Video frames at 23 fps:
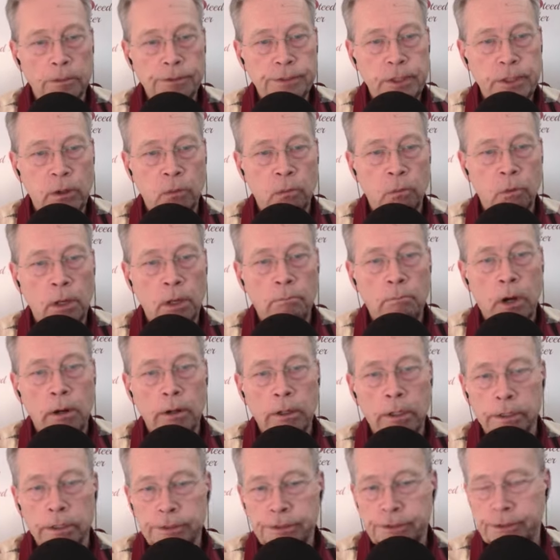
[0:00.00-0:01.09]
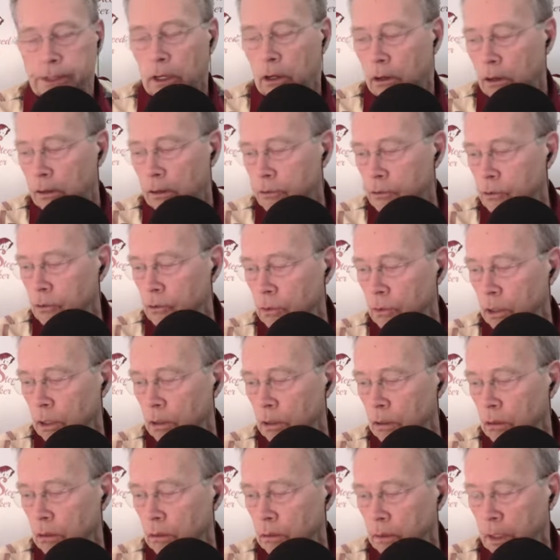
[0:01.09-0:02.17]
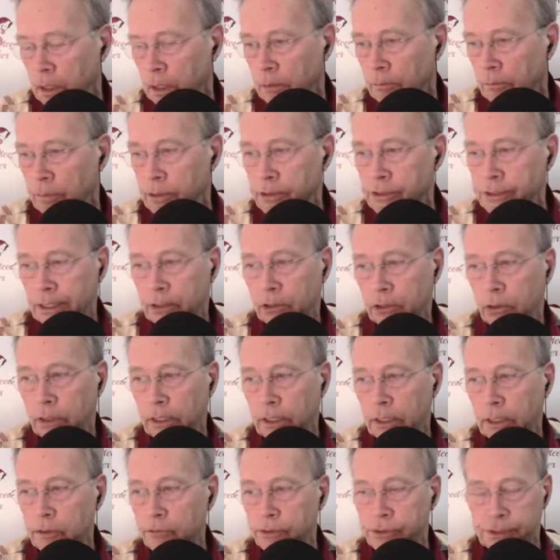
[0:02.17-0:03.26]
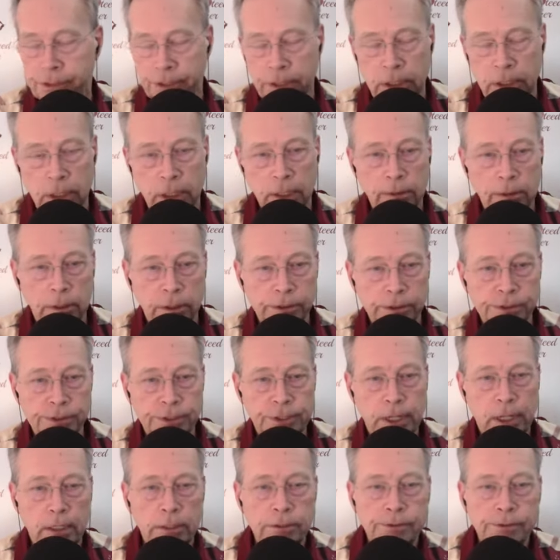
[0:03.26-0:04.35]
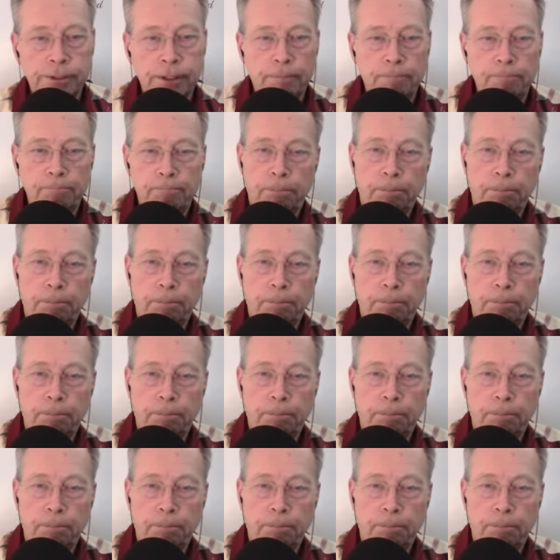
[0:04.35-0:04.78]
so what markets are you all uh, particularly interested in these days?